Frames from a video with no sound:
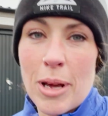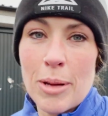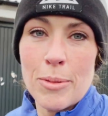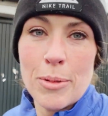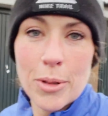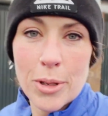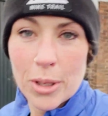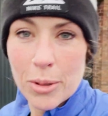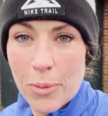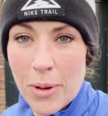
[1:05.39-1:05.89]
I'm not
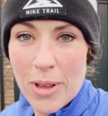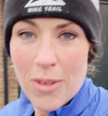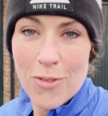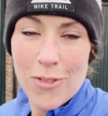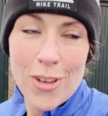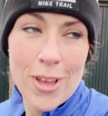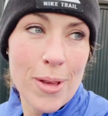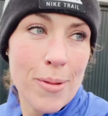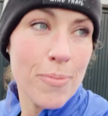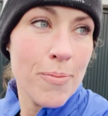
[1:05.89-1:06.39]
going to wait for
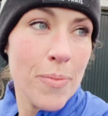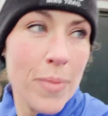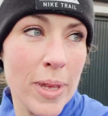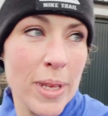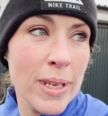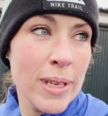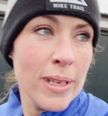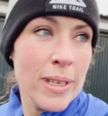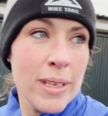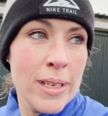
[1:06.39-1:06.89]
him,
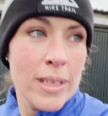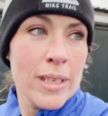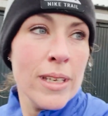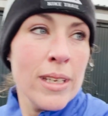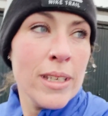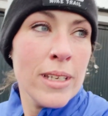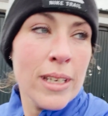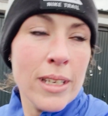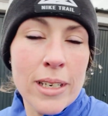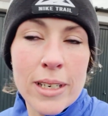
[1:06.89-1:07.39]

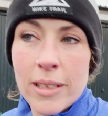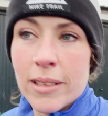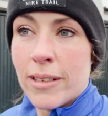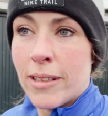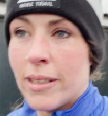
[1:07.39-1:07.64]
you know.